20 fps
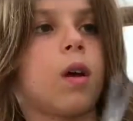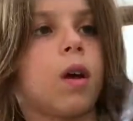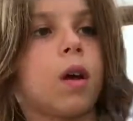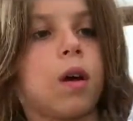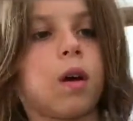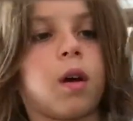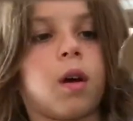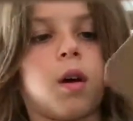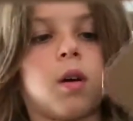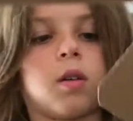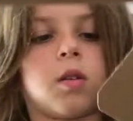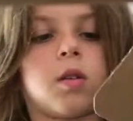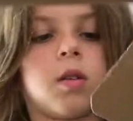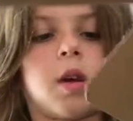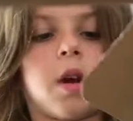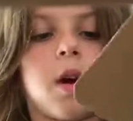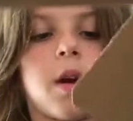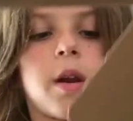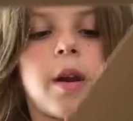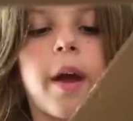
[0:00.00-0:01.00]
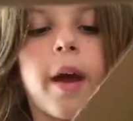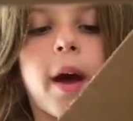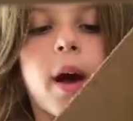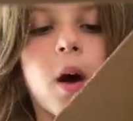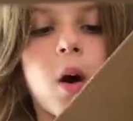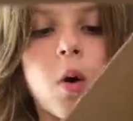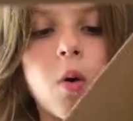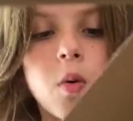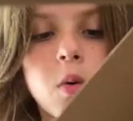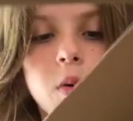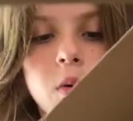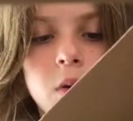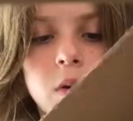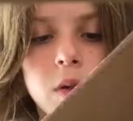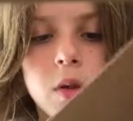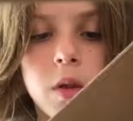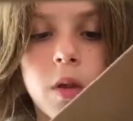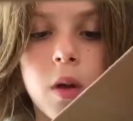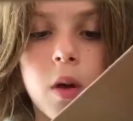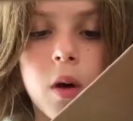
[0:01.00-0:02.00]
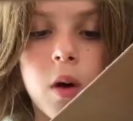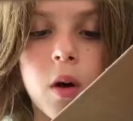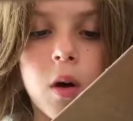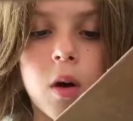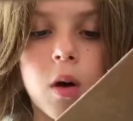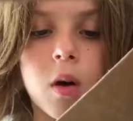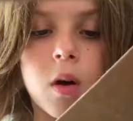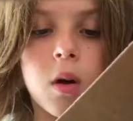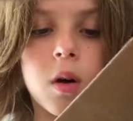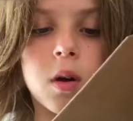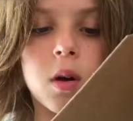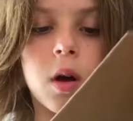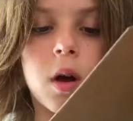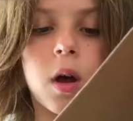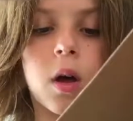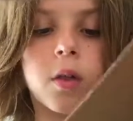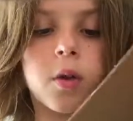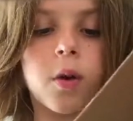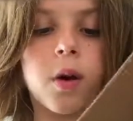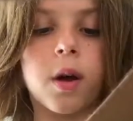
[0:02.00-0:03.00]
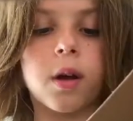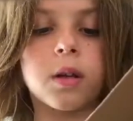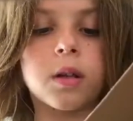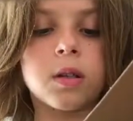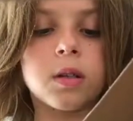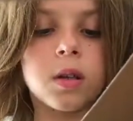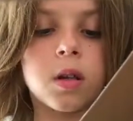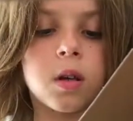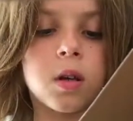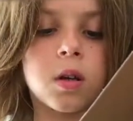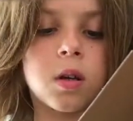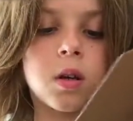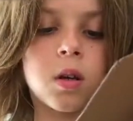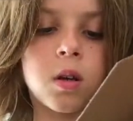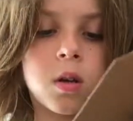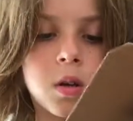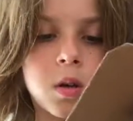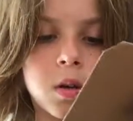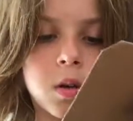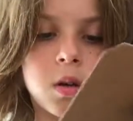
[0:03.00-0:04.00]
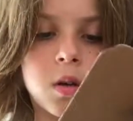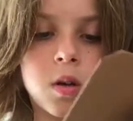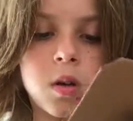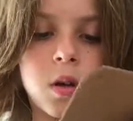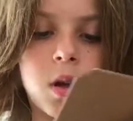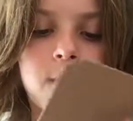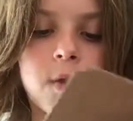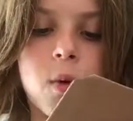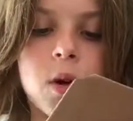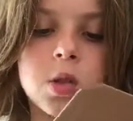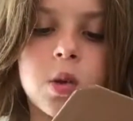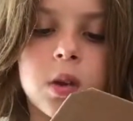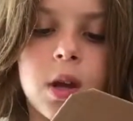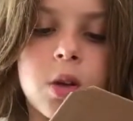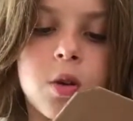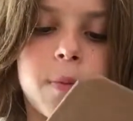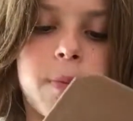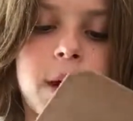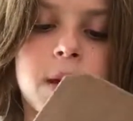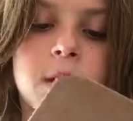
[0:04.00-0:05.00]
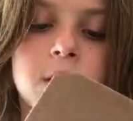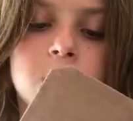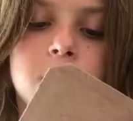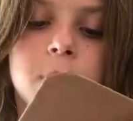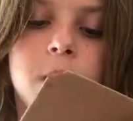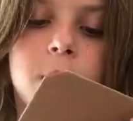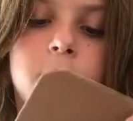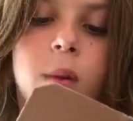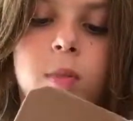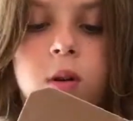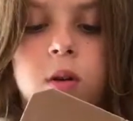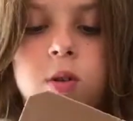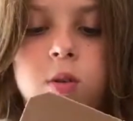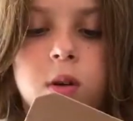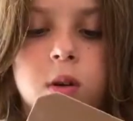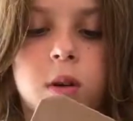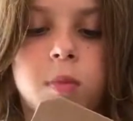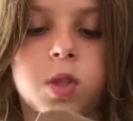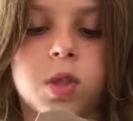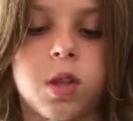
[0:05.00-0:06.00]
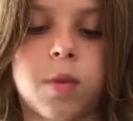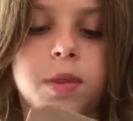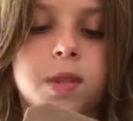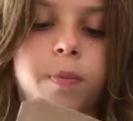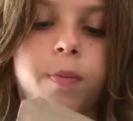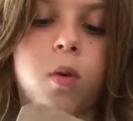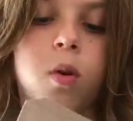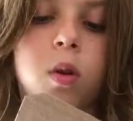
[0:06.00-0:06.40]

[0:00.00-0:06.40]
And okay, now the other end. If I'm not And it's very um, easy to do.